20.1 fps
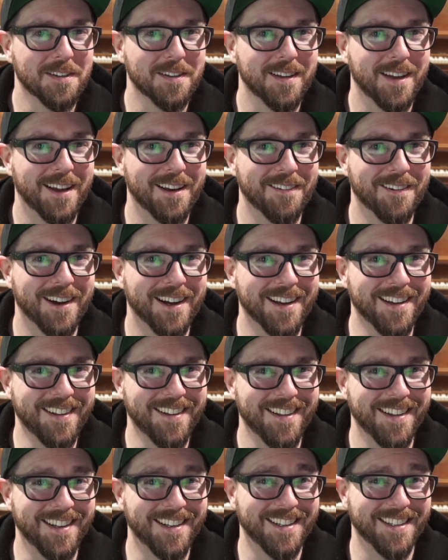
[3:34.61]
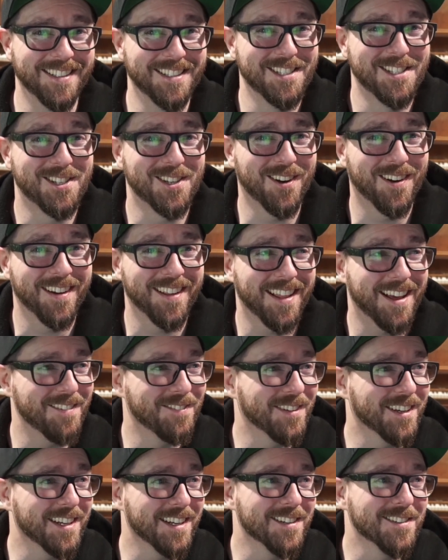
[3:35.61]
Anyway, enjoy that
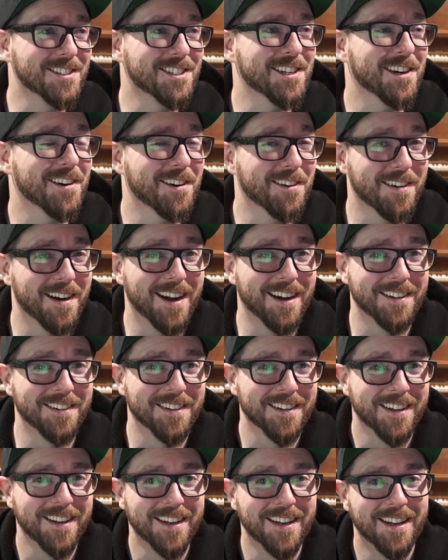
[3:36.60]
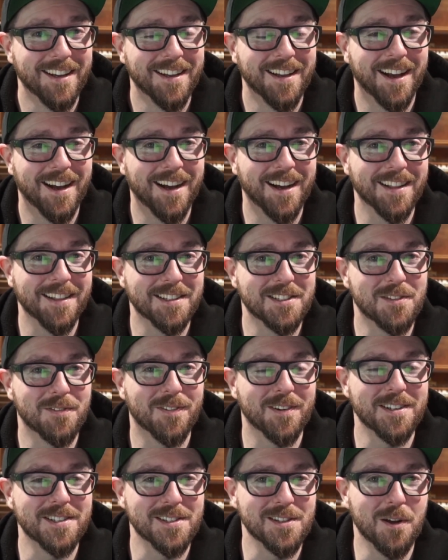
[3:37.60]
video, share it around, let your
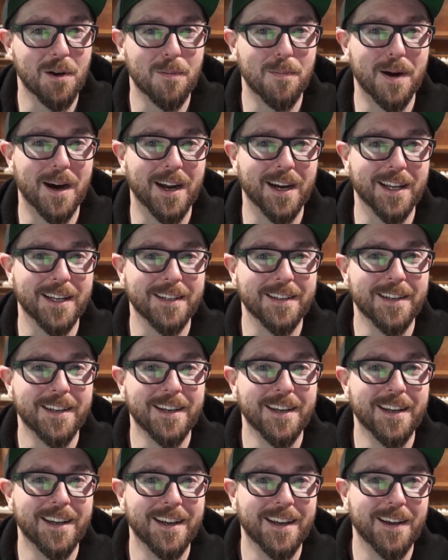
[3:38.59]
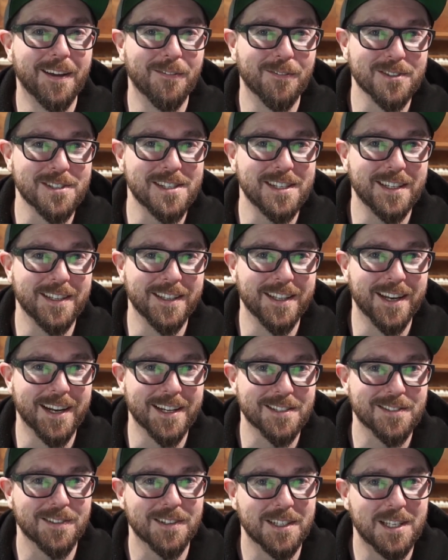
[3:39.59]
friends know about it, and we'll see you in the
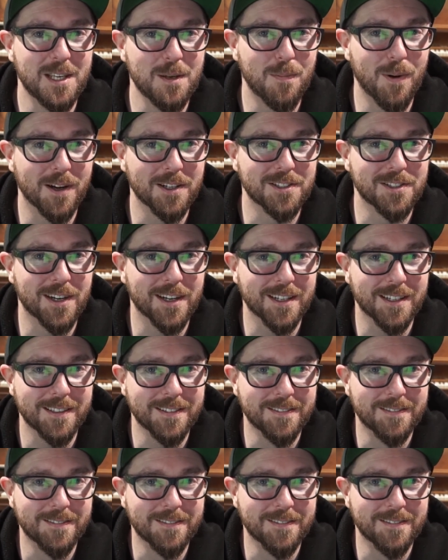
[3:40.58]
next one. Keep on trucking.